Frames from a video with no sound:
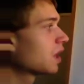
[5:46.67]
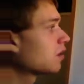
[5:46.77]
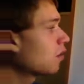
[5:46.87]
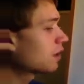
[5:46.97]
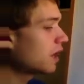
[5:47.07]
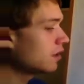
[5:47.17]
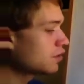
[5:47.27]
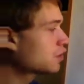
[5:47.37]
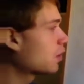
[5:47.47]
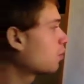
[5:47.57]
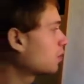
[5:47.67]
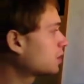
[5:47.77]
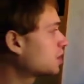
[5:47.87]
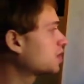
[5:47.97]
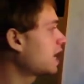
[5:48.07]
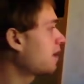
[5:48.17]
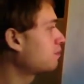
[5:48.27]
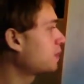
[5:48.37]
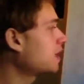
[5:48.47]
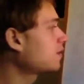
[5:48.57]
Okay, so what does that
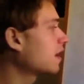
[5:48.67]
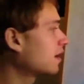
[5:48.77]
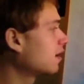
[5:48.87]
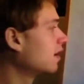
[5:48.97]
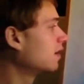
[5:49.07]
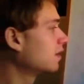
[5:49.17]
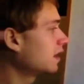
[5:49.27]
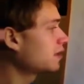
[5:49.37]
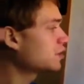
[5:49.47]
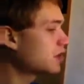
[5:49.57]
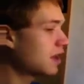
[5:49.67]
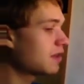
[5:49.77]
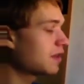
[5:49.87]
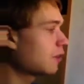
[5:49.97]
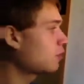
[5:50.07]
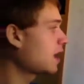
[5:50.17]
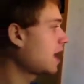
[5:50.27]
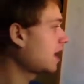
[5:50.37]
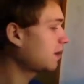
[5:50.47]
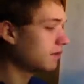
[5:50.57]
mean then? Let's say that we
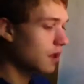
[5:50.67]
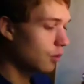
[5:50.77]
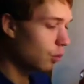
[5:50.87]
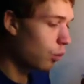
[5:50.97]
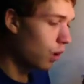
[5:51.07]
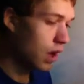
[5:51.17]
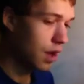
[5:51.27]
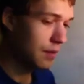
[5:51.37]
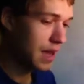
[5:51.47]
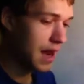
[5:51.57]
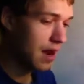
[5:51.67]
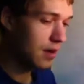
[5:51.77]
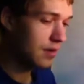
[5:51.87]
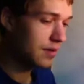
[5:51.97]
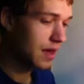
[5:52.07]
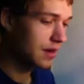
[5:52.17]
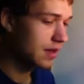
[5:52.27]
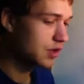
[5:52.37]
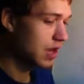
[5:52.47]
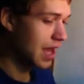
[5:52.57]
have air that
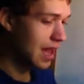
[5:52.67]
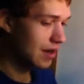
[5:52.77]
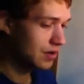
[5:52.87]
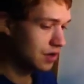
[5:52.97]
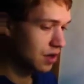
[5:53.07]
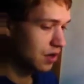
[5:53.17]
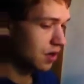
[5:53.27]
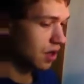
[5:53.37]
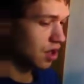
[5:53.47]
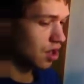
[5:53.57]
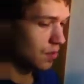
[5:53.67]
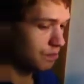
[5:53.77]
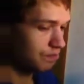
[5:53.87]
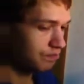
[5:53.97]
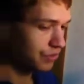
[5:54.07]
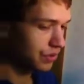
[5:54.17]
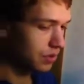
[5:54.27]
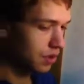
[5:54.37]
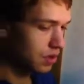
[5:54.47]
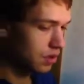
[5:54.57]
is at,
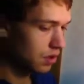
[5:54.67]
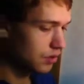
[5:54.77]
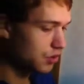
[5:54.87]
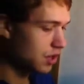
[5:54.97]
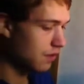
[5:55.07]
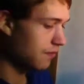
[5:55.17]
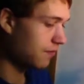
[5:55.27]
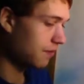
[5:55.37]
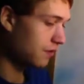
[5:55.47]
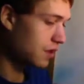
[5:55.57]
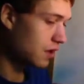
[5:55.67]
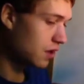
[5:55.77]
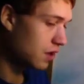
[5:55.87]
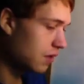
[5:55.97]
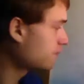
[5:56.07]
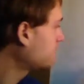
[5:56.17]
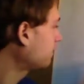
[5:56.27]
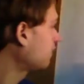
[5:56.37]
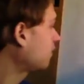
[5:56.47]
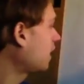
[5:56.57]
let's say
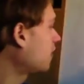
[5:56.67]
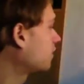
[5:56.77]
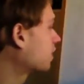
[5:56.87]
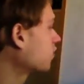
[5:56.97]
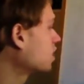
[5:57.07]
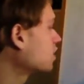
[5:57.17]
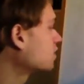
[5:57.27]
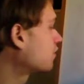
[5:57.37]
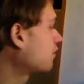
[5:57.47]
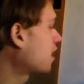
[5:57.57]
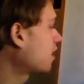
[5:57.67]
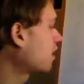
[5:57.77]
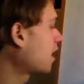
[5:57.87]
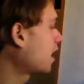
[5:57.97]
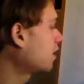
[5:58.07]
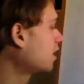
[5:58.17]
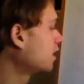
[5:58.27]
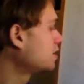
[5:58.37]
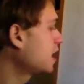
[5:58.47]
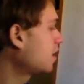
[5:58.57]
55 degrees Fahrenheit
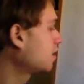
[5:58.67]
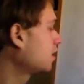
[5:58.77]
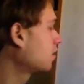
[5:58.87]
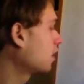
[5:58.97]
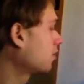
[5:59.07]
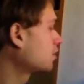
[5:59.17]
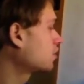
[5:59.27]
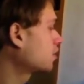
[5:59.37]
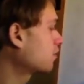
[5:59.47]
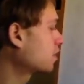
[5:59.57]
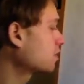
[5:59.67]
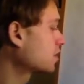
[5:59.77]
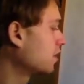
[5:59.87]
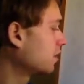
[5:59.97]
down here on the surface,